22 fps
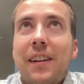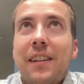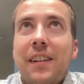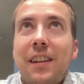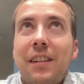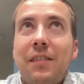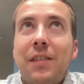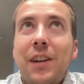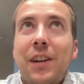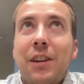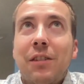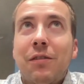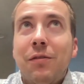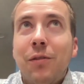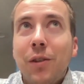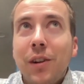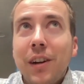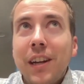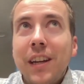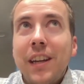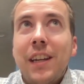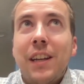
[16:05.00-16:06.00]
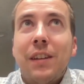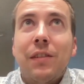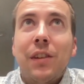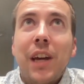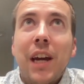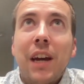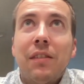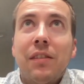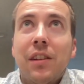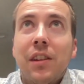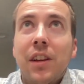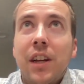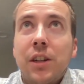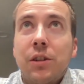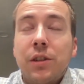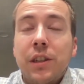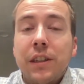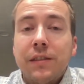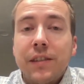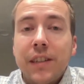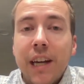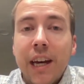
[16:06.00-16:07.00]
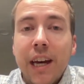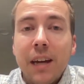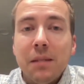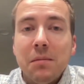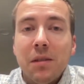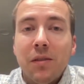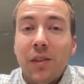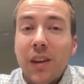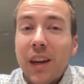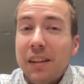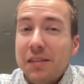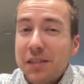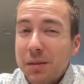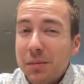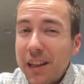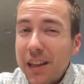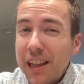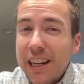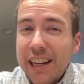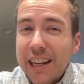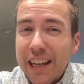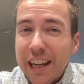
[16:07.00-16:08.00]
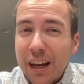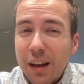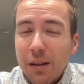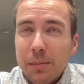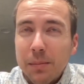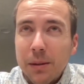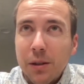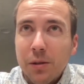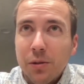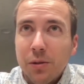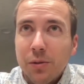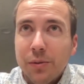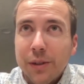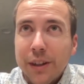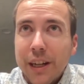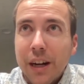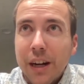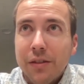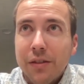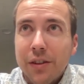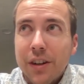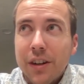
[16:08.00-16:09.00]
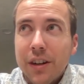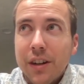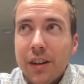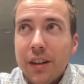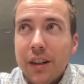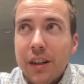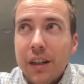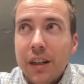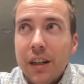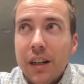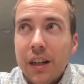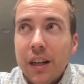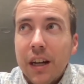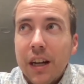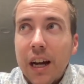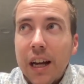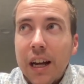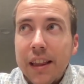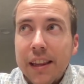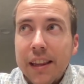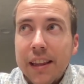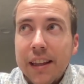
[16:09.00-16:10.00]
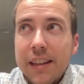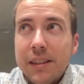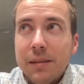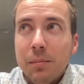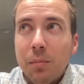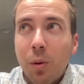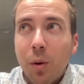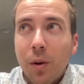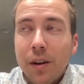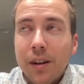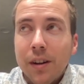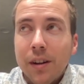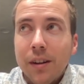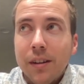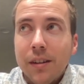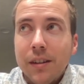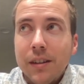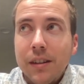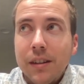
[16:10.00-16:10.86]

if you can afford it, if you have the luxury of time, if you have somebody that can help you recover, I think that's important.